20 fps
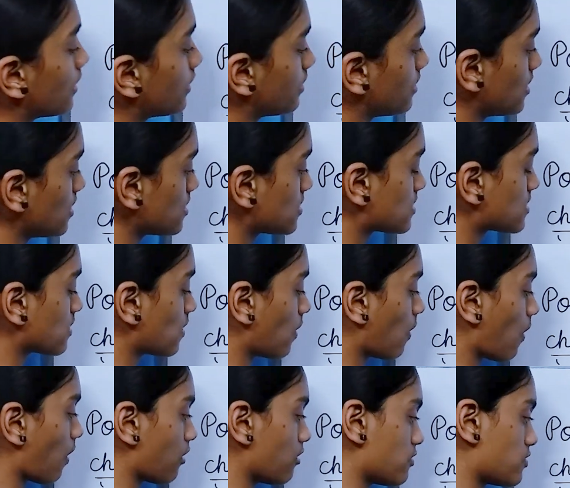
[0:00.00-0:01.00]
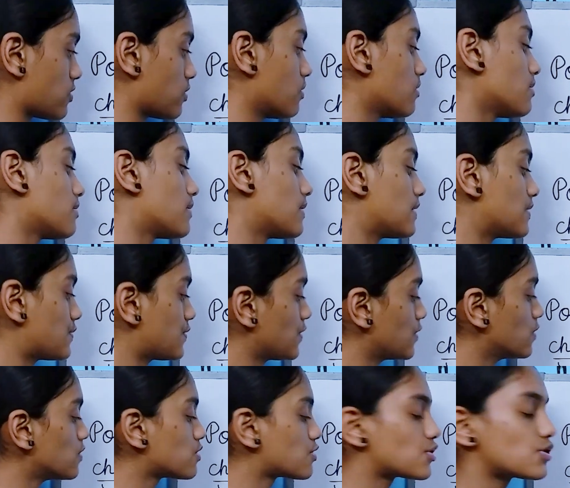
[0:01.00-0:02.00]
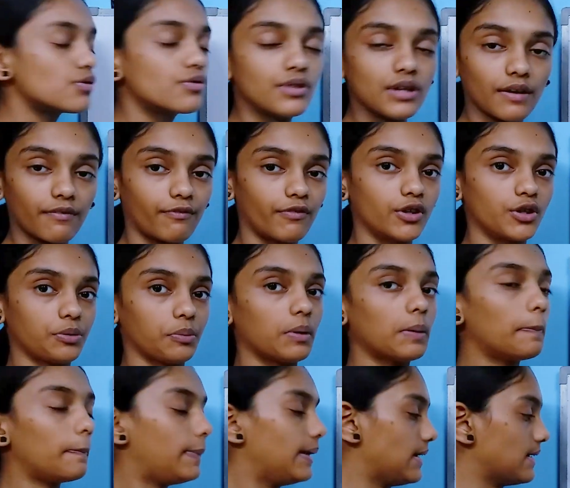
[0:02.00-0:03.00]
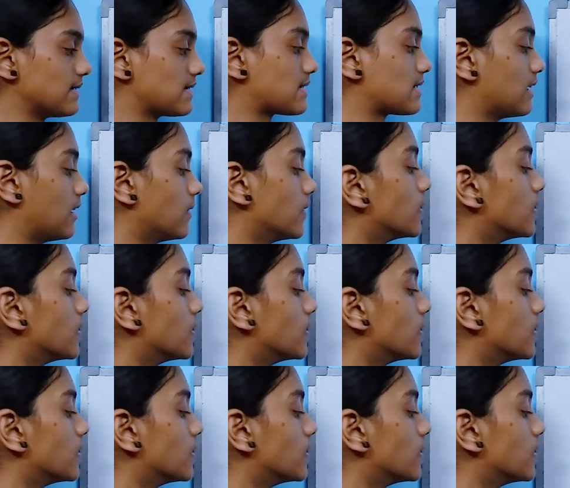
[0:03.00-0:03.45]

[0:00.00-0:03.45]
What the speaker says: This also is used to refer to a place.